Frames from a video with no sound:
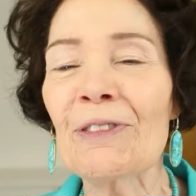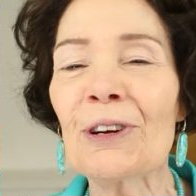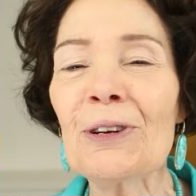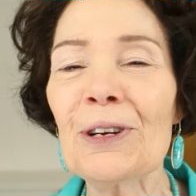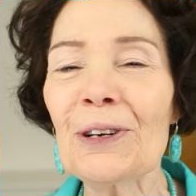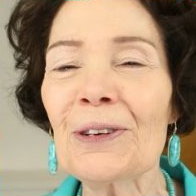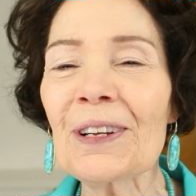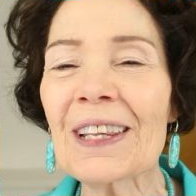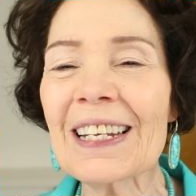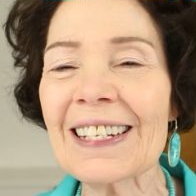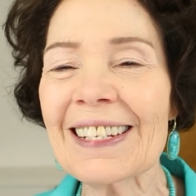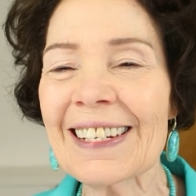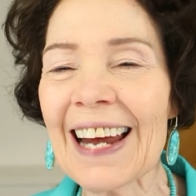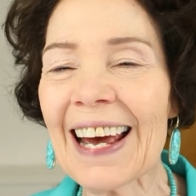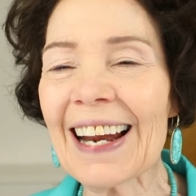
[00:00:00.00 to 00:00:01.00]
you're new to
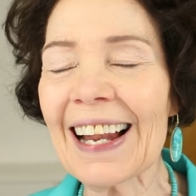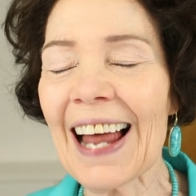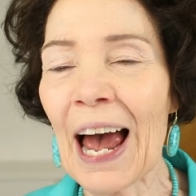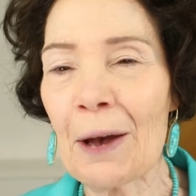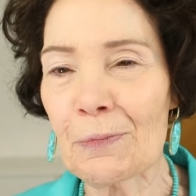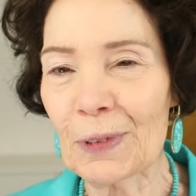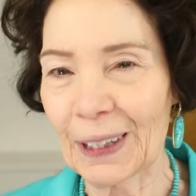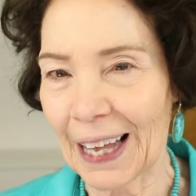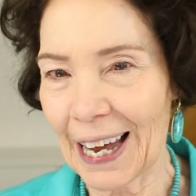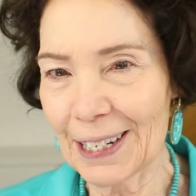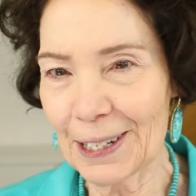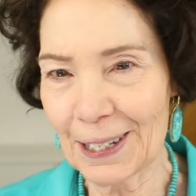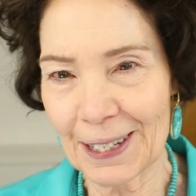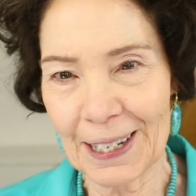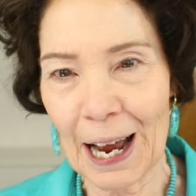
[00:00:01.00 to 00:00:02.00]
this channel, I'm
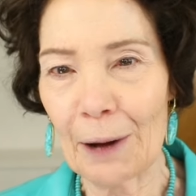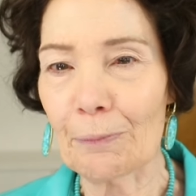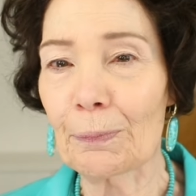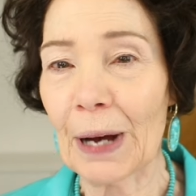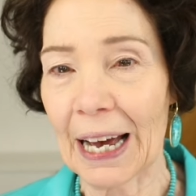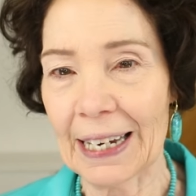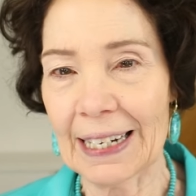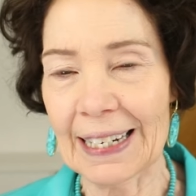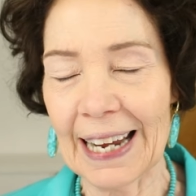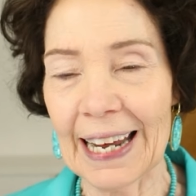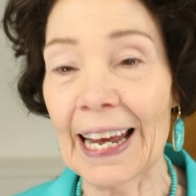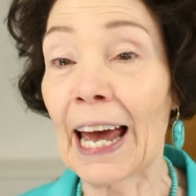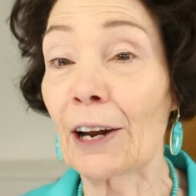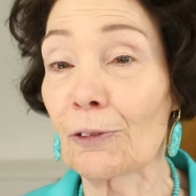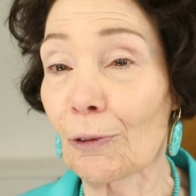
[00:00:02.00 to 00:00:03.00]
glad you stopped by
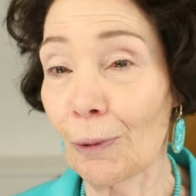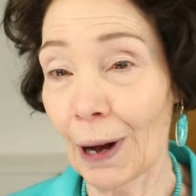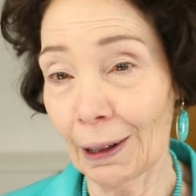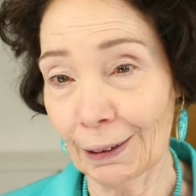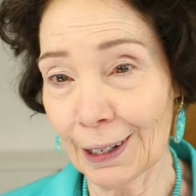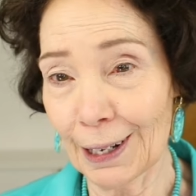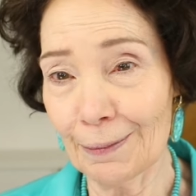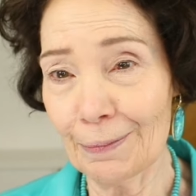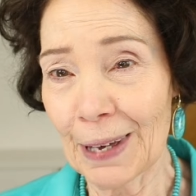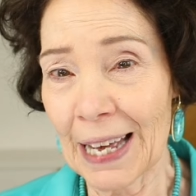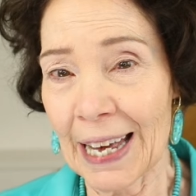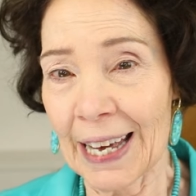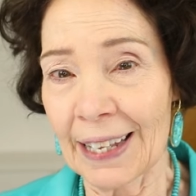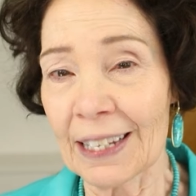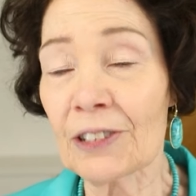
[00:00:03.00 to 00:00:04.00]
today and welcome.
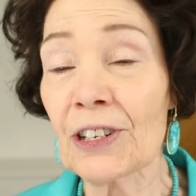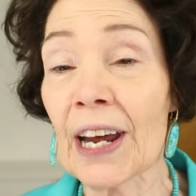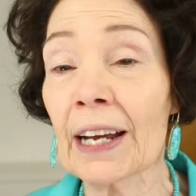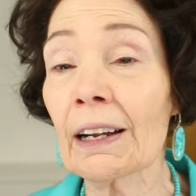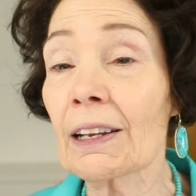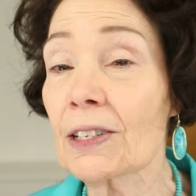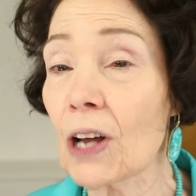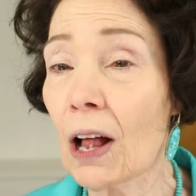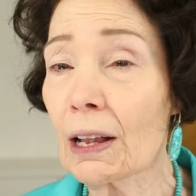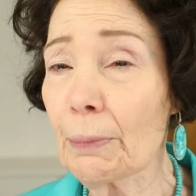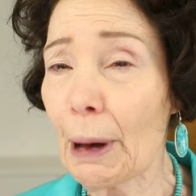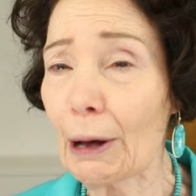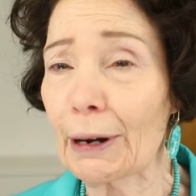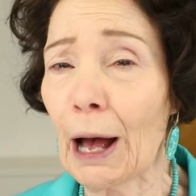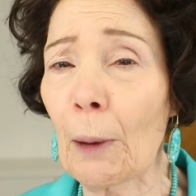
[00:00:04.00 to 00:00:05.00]
This channel is all
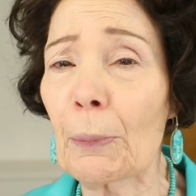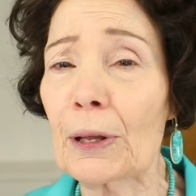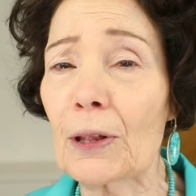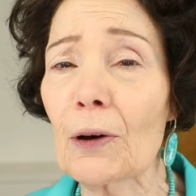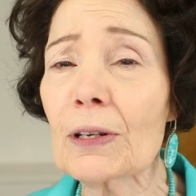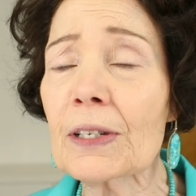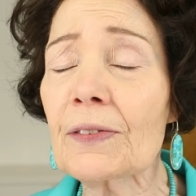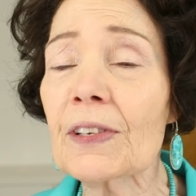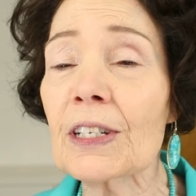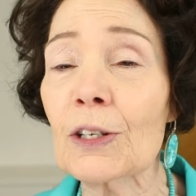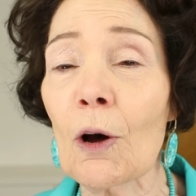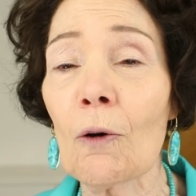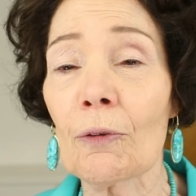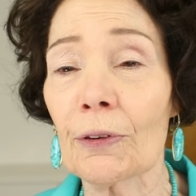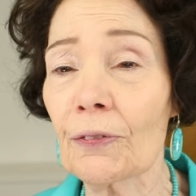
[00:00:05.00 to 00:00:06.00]
about helping those of us
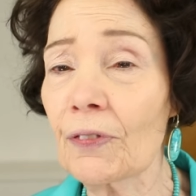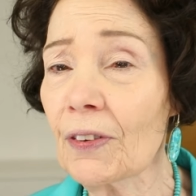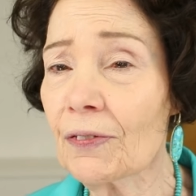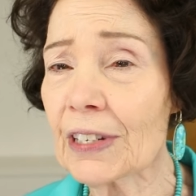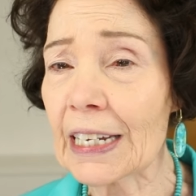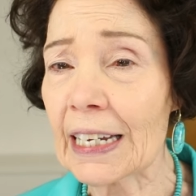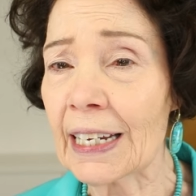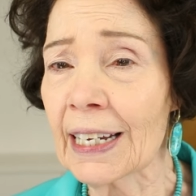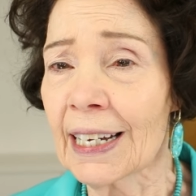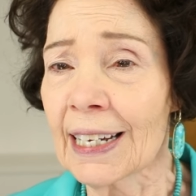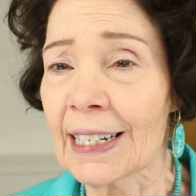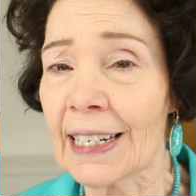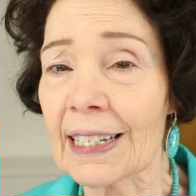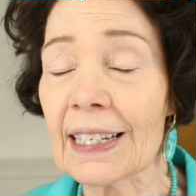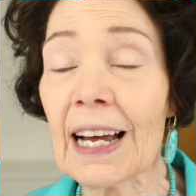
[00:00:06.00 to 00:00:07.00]
over 50
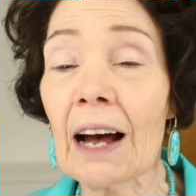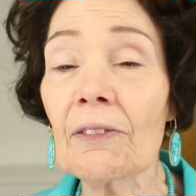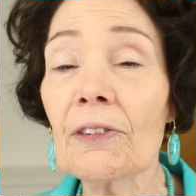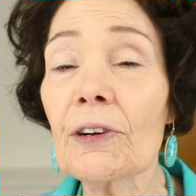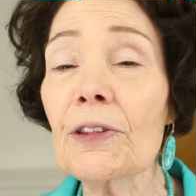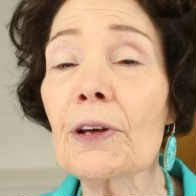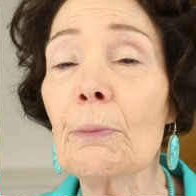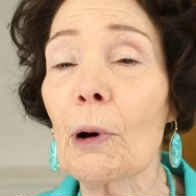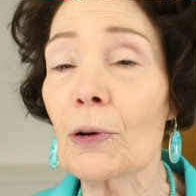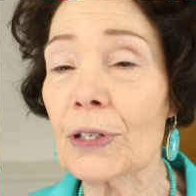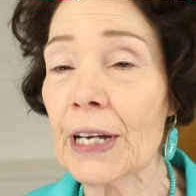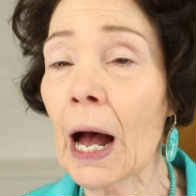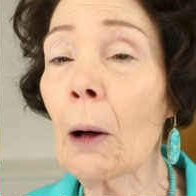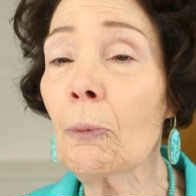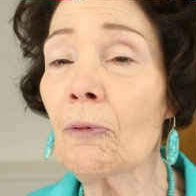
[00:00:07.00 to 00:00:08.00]
discover the
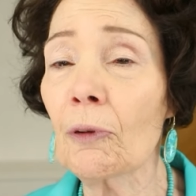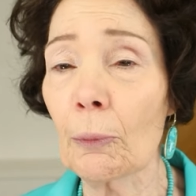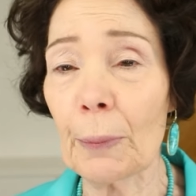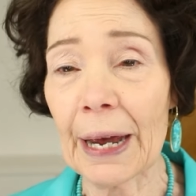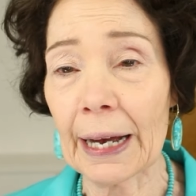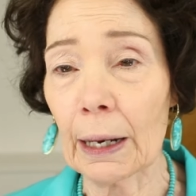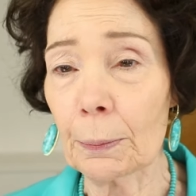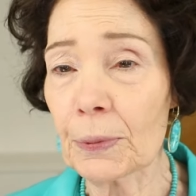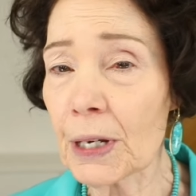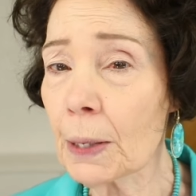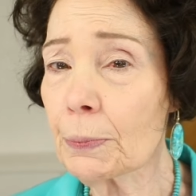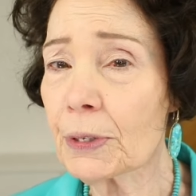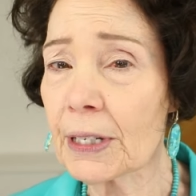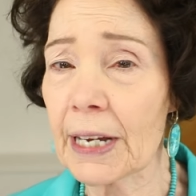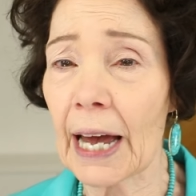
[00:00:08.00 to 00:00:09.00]
most helpful makeup
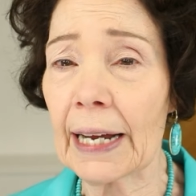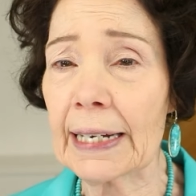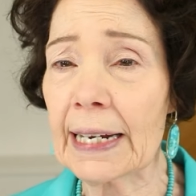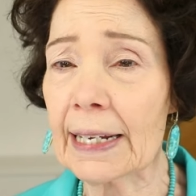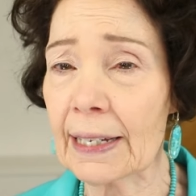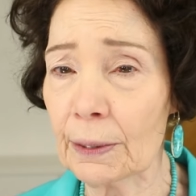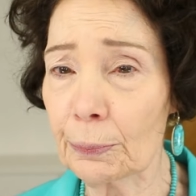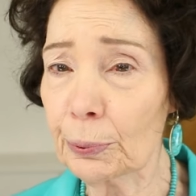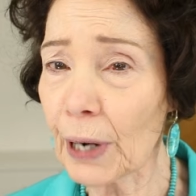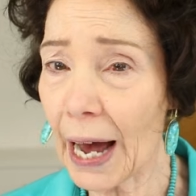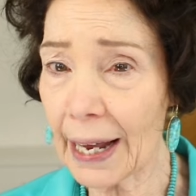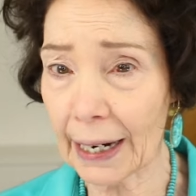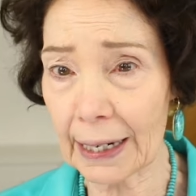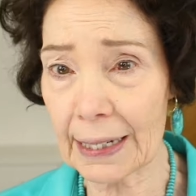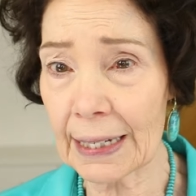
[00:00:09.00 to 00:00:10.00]
tips, techniques, and
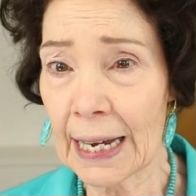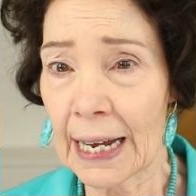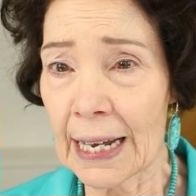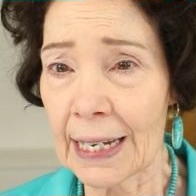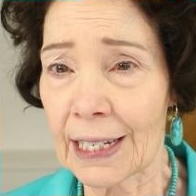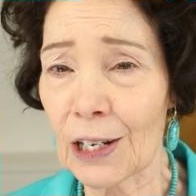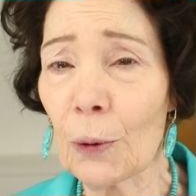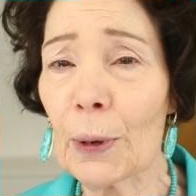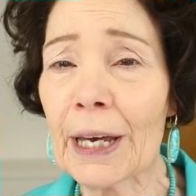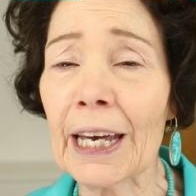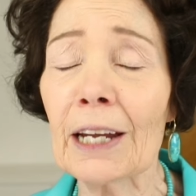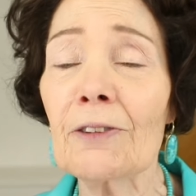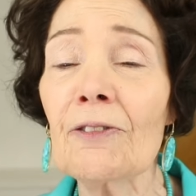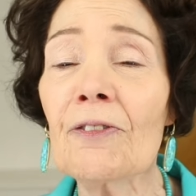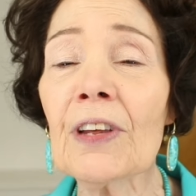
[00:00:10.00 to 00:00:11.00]
products so we
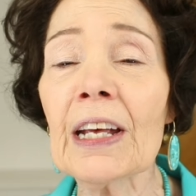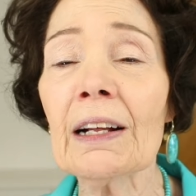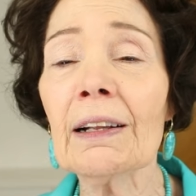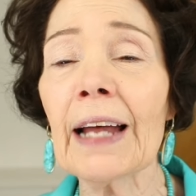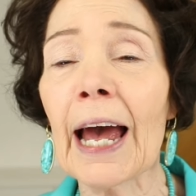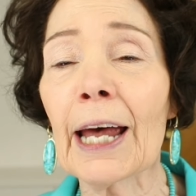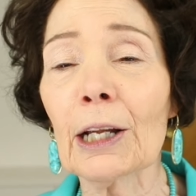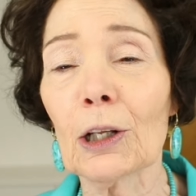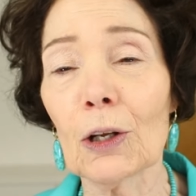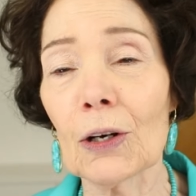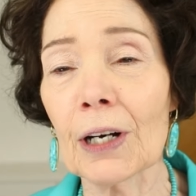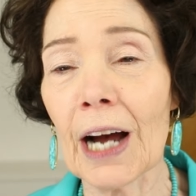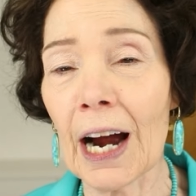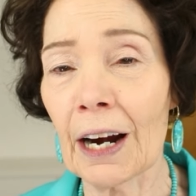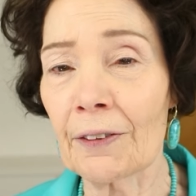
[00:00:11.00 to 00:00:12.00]
can feel and
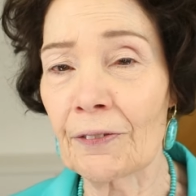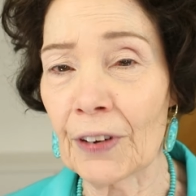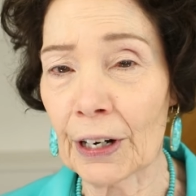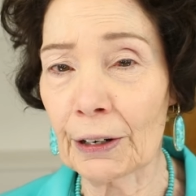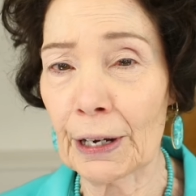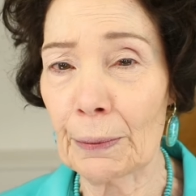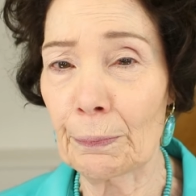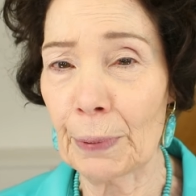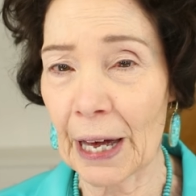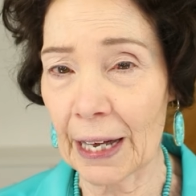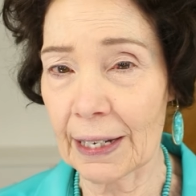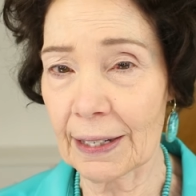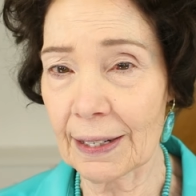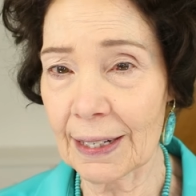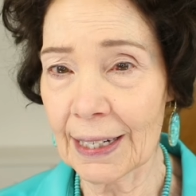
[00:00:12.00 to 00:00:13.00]
look our very
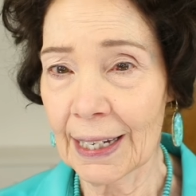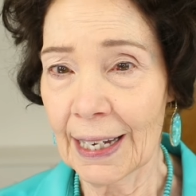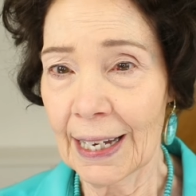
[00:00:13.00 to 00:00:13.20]
best.